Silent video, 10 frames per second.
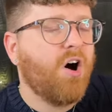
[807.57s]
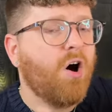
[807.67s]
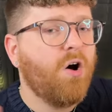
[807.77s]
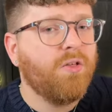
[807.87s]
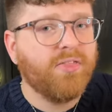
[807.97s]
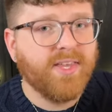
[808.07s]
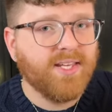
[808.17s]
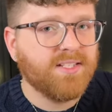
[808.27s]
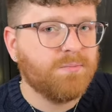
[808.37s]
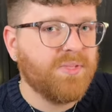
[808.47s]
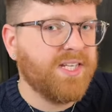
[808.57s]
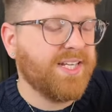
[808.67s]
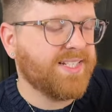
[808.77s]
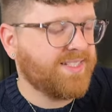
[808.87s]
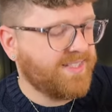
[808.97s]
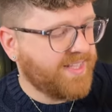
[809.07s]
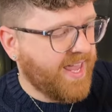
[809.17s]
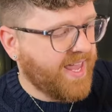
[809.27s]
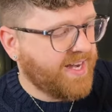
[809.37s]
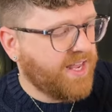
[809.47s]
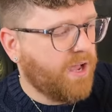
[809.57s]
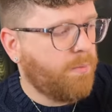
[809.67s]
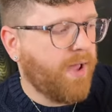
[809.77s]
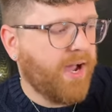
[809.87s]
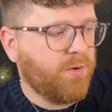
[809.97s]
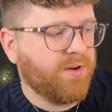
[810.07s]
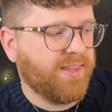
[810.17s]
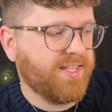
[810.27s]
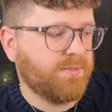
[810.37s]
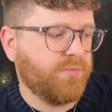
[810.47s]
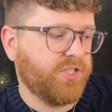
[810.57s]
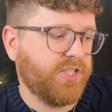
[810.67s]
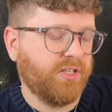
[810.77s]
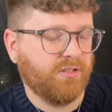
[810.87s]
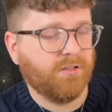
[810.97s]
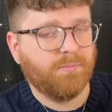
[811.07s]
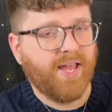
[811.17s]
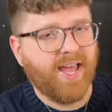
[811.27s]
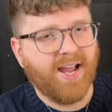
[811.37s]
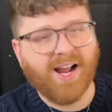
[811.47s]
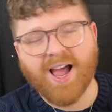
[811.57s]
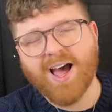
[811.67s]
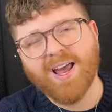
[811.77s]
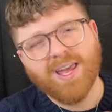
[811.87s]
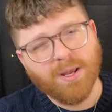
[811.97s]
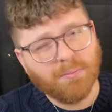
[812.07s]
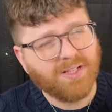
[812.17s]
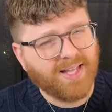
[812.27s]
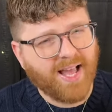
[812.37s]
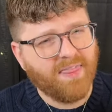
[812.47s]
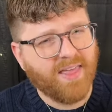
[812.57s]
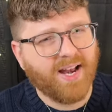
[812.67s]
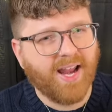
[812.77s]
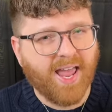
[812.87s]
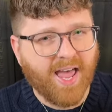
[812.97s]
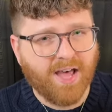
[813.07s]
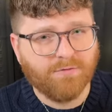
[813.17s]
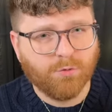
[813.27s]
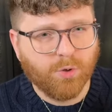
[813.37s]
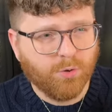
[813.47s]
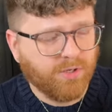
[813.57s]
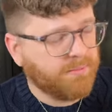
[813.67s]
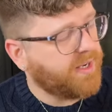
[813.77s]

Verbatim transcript: All things being said about this particular bag, I am glad that I have a Rogue in